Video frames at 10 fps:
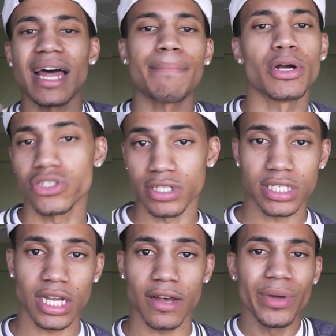a lot of personal
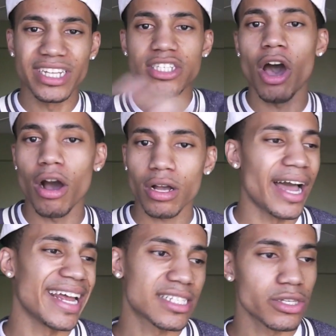stuff. We can talk.
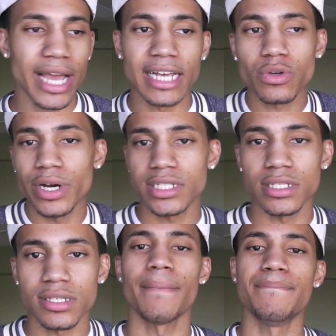I answer you guys'
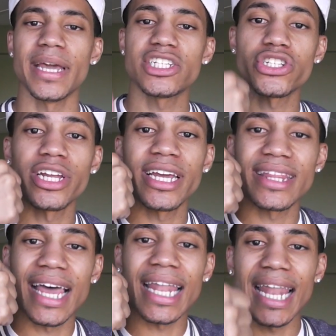questions. Make sure to
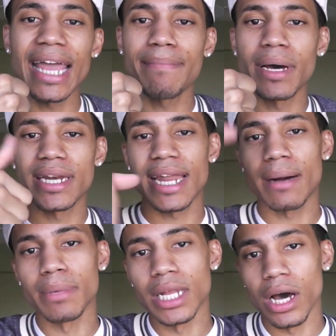hit that like button
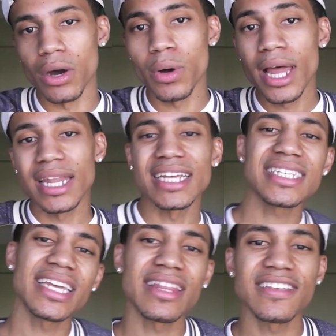down below.
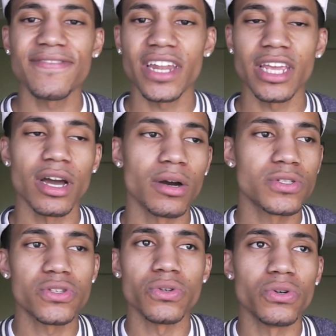Let's get this video
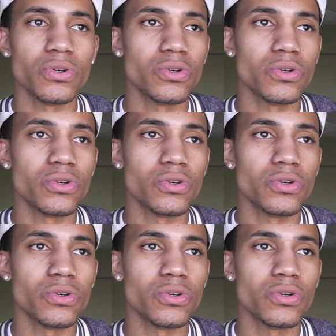to...